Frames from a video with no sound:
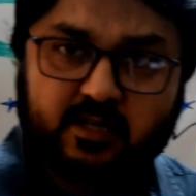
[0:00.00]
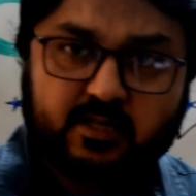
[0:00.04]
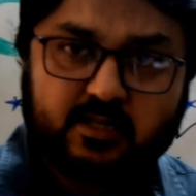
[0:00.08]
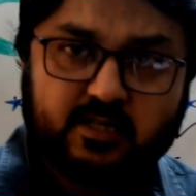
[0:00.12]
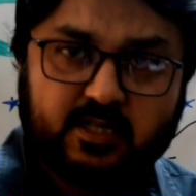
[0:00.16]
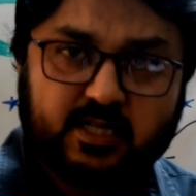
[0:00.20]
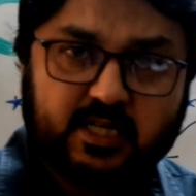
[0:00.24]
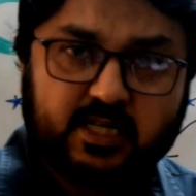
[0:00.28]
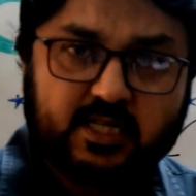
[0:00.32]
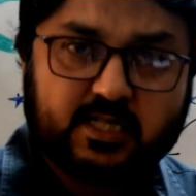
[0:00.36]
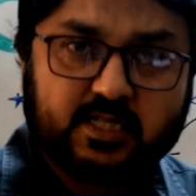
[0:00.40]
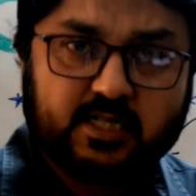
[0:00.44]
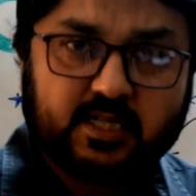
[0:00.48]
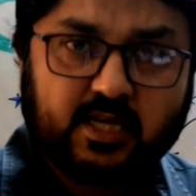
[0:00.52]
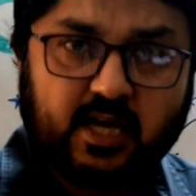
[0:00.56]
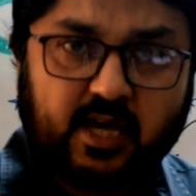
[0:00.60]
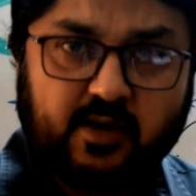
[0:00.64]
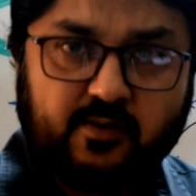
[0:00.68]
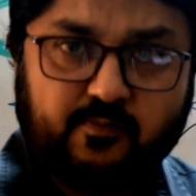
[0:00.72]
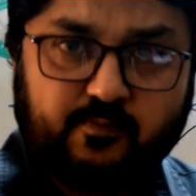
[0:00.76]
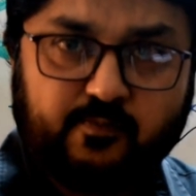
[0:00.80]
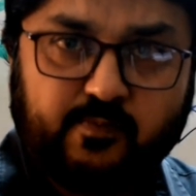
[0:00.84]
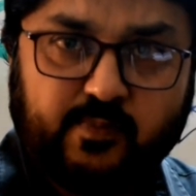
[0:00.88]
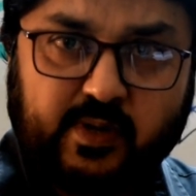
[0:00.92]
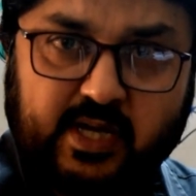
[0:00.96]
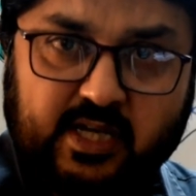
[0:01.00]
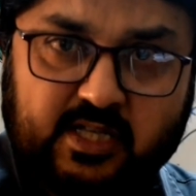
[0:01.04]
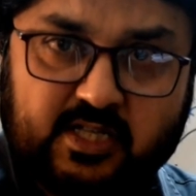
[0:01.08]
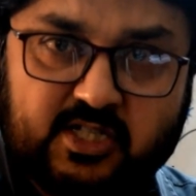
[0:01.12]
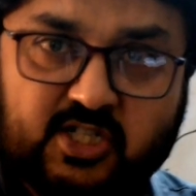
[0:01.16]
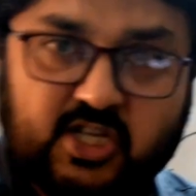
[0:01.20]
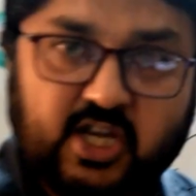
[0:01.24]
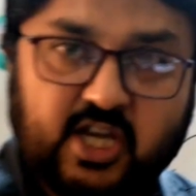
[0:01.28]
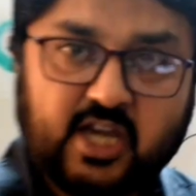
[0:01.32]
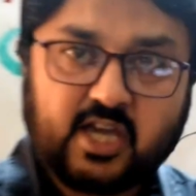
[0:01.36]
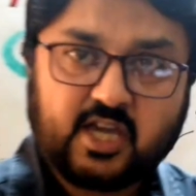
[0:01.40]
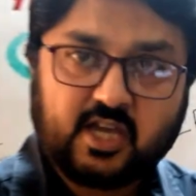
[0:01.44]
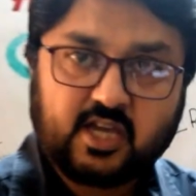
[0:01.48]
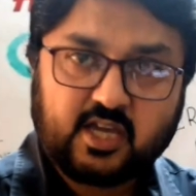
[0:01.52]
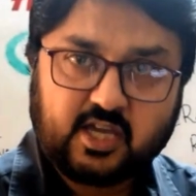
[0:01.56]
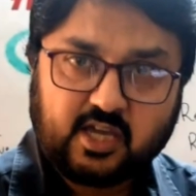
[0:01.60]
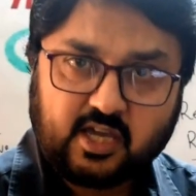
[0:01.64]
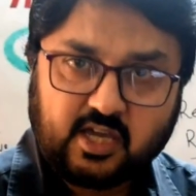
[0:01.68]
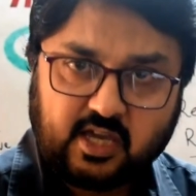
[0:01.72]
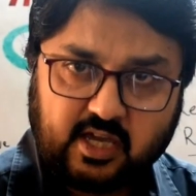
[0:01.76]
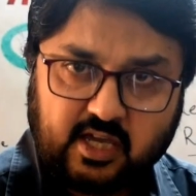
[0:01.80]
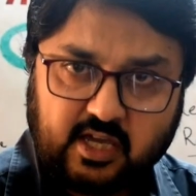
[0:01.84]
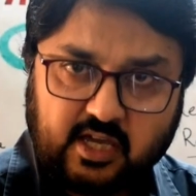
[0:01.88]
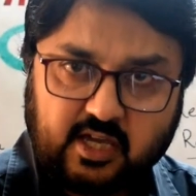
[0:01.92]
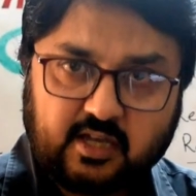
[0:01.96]
jiske piche
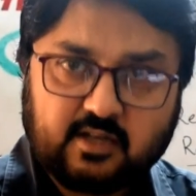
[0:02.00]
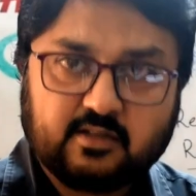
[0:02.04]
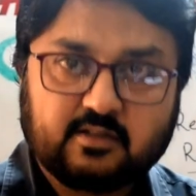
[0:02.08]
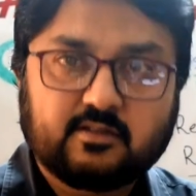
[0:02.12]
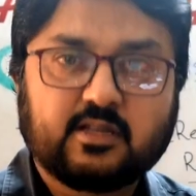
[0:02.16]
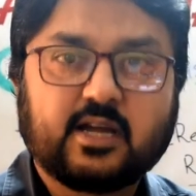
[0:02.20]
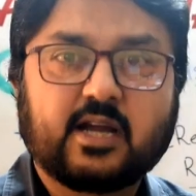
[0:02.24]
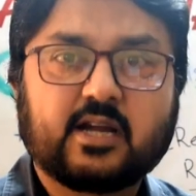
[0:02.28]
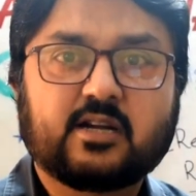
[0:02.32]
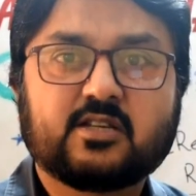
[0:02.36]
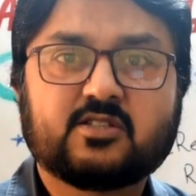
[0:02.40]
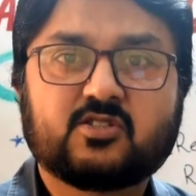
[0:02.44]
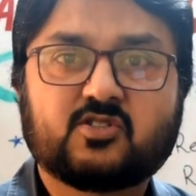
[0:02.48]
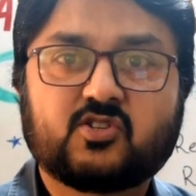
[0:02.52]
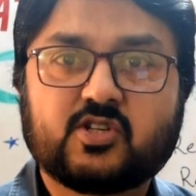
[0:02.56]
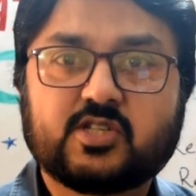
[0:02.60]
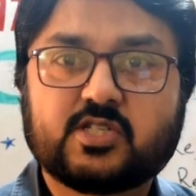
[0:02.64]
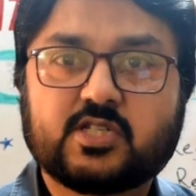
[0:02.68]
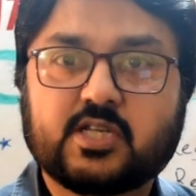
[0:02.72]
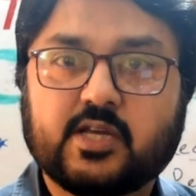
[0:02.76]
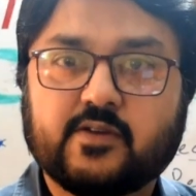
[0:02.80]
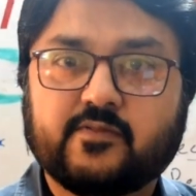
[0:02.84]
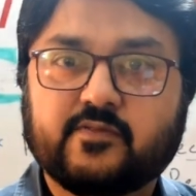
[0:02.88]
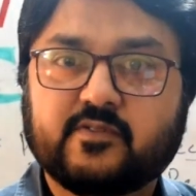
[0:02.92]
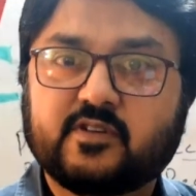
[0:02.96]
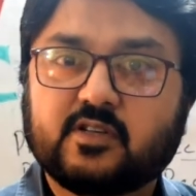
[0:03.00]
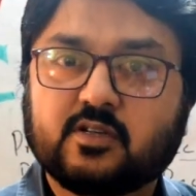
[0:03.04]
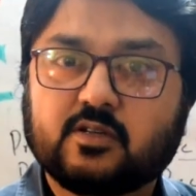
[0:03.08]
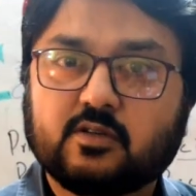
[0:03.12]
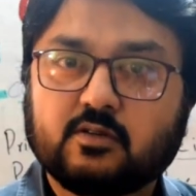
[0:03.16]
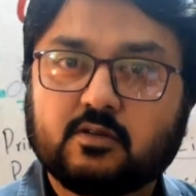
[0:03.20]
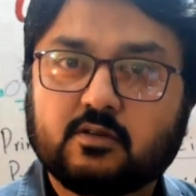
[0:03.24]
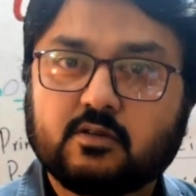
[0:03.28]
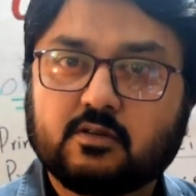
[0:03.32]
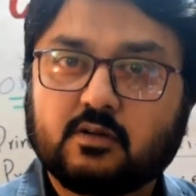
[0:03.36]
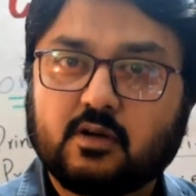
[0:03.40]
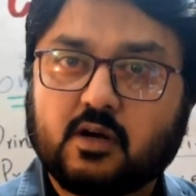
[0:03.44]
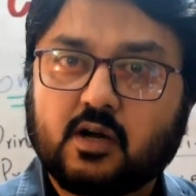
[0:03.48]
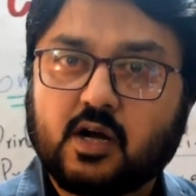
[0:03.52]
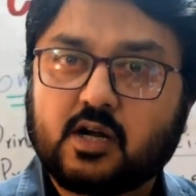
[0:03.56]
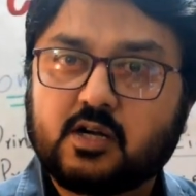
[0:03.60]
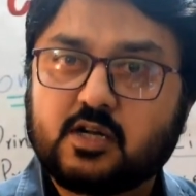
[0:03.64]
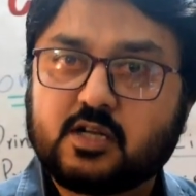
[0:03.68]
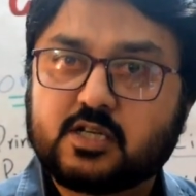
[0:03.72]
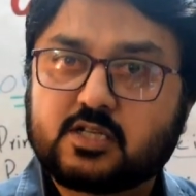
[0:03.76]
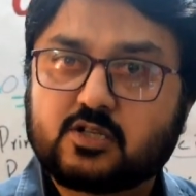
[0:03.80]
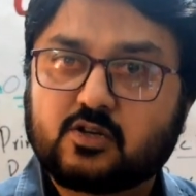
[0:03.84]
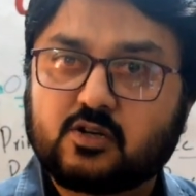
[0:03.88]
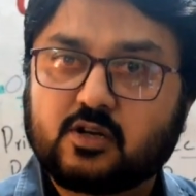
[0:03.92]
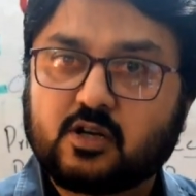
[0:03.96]
E, that is received.
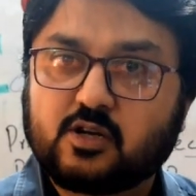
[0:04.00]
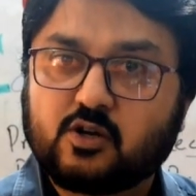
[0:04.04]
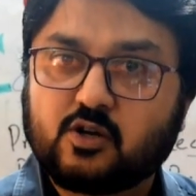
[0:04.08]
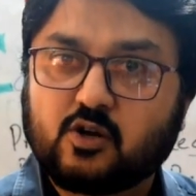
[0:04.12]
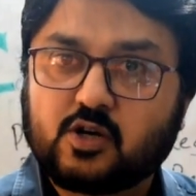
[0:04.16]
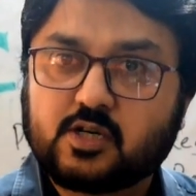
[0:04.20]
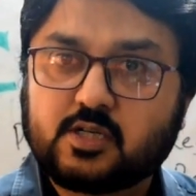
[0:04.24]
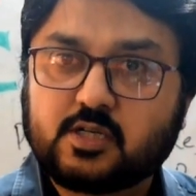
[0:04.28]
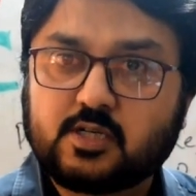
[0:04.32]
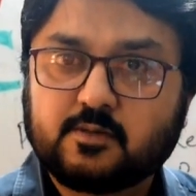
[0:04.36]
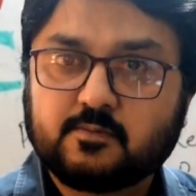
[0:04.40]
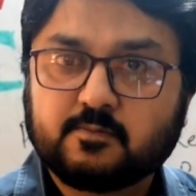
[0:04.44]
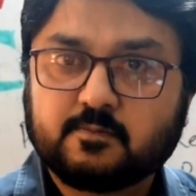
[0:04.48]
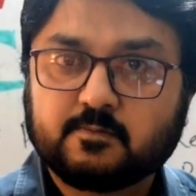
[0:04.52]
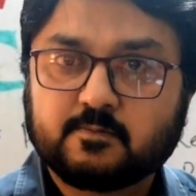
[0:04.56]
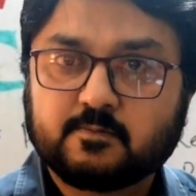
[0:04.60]
Understood or not?